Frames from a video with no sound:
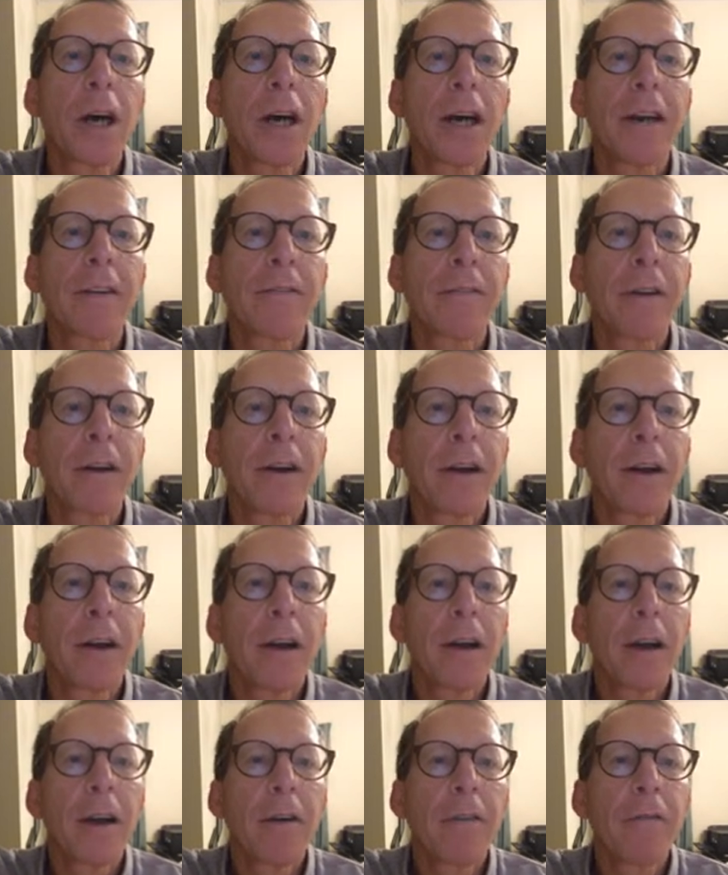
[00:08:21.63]
life
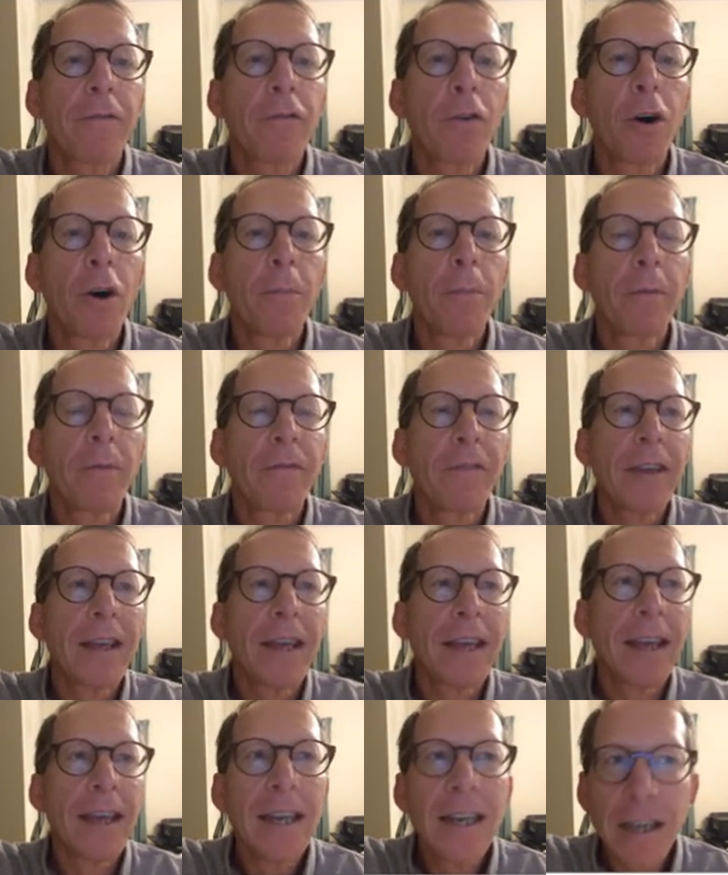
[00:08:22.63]
from the
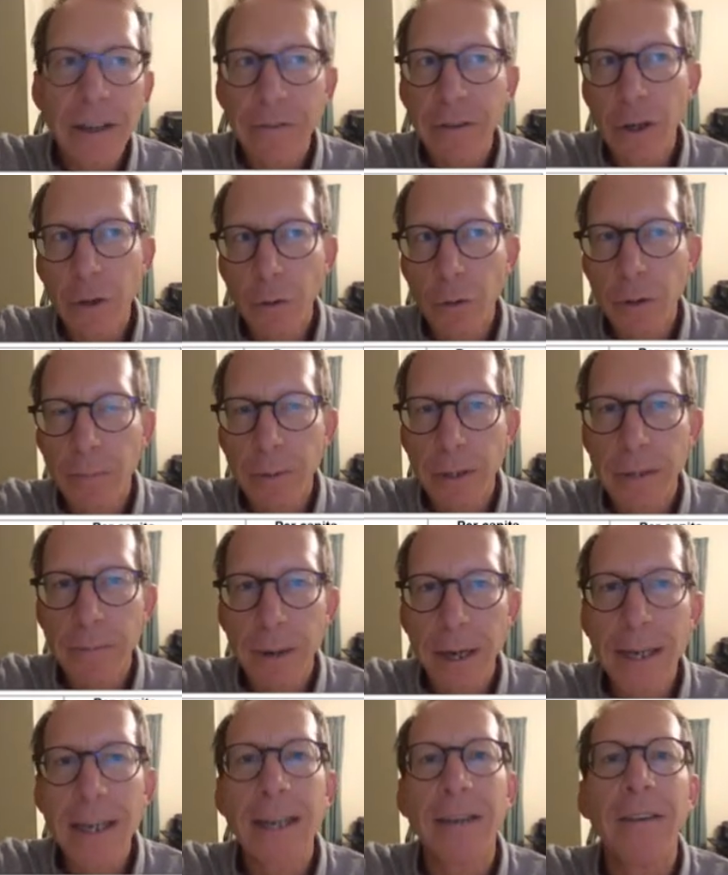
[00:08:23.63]
individual's
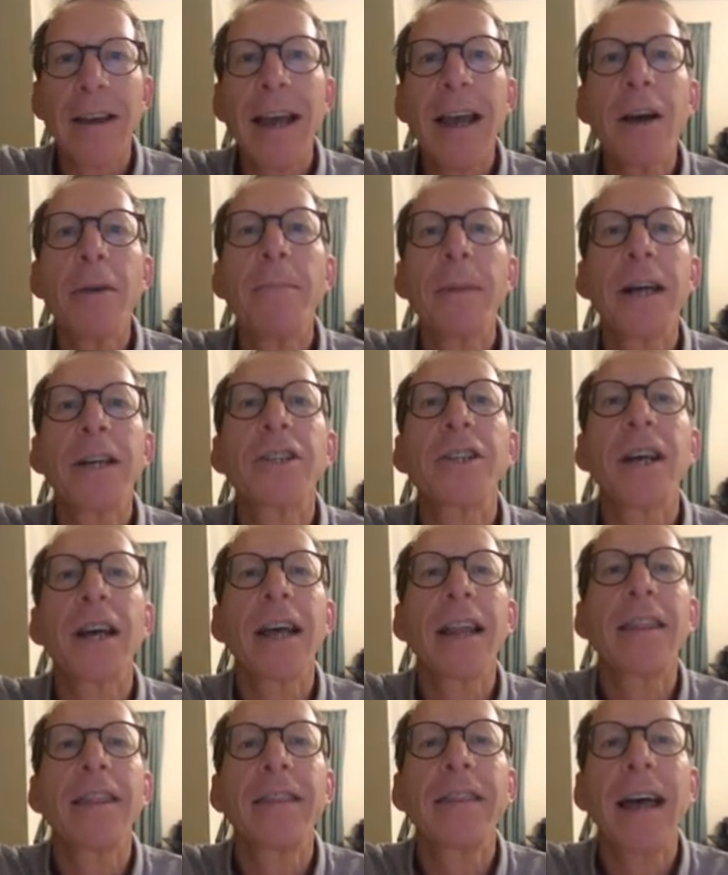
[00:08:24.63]
perspective, how much
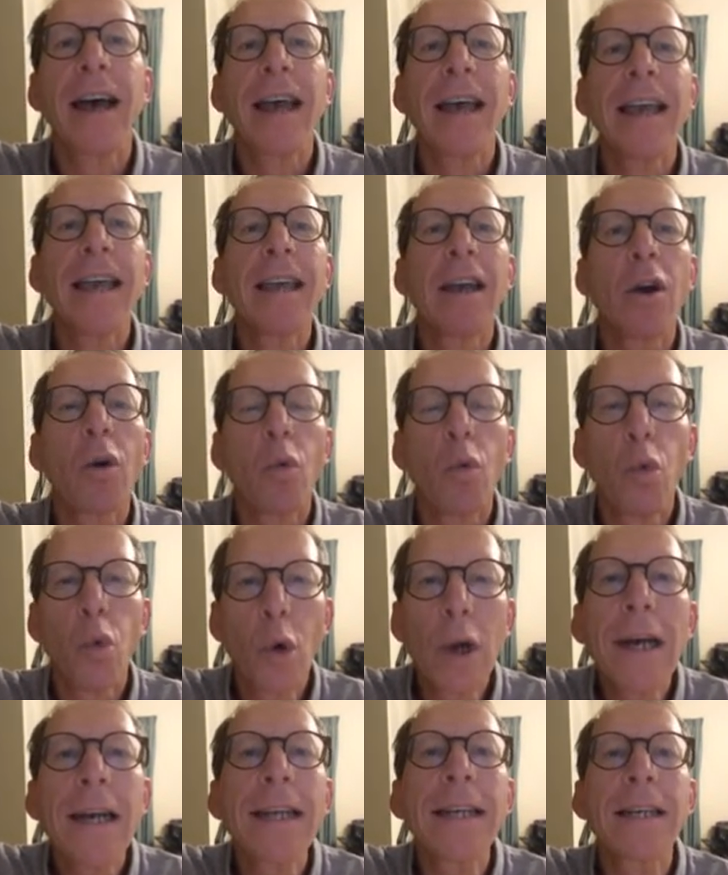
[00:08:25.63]
are they
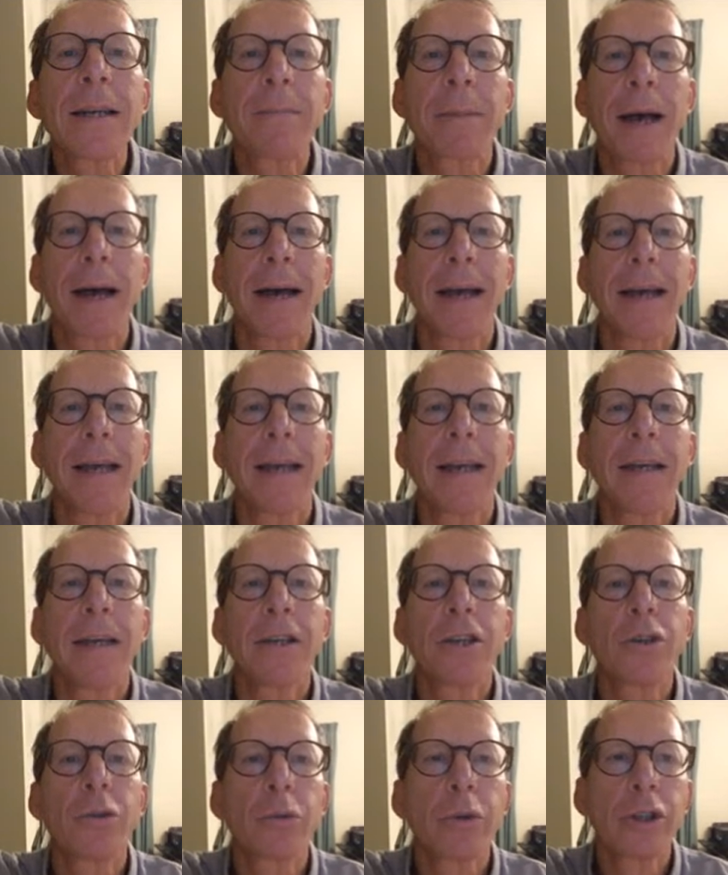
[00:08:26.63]
willing to pay
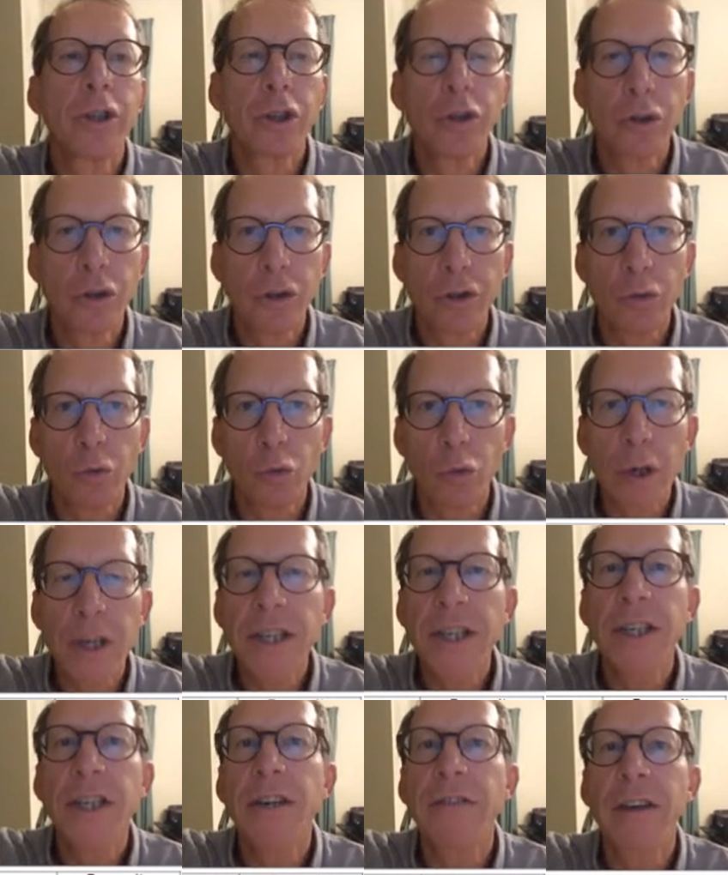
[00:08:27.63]
to reduce
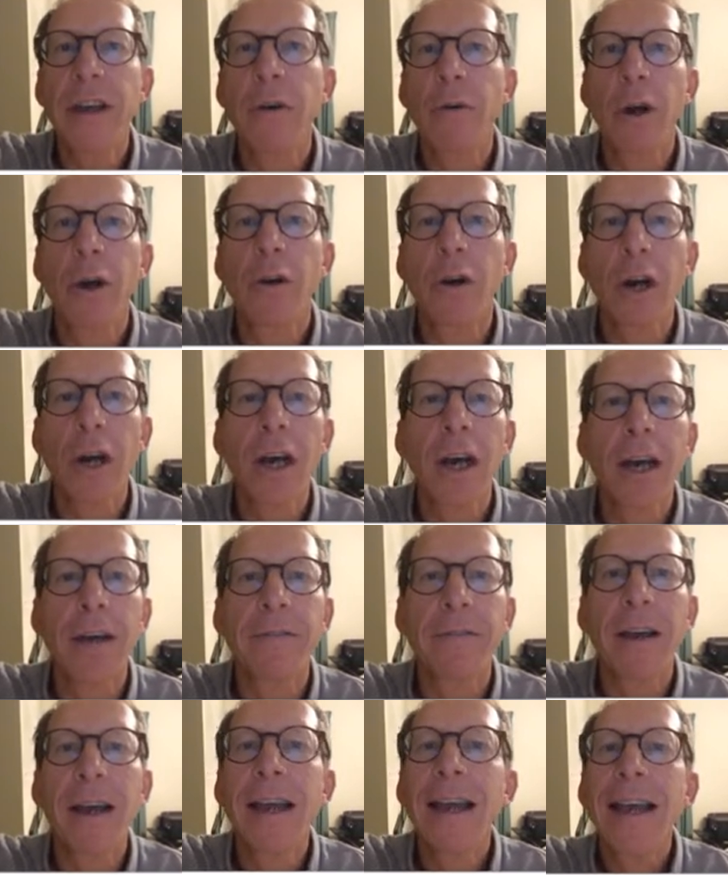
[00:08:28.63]
risk to their own
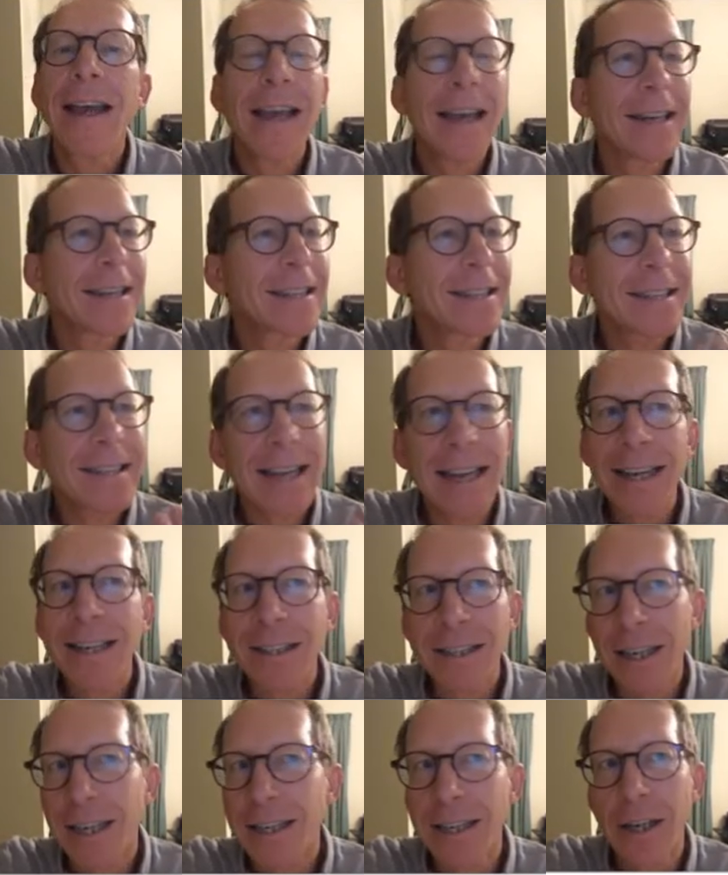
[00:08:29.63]
life? It
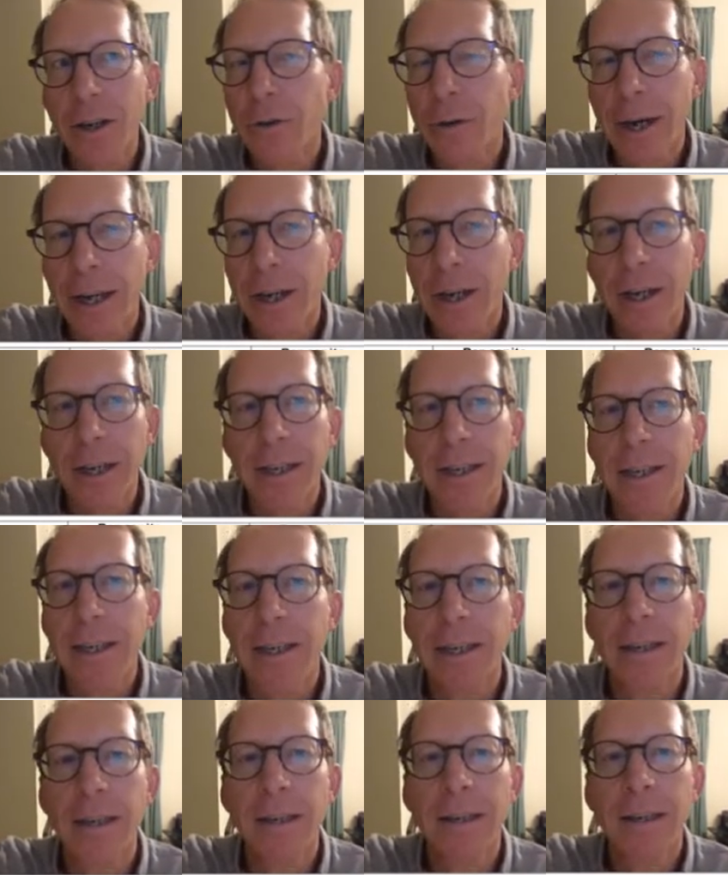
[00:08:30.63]
sounds like a great idea,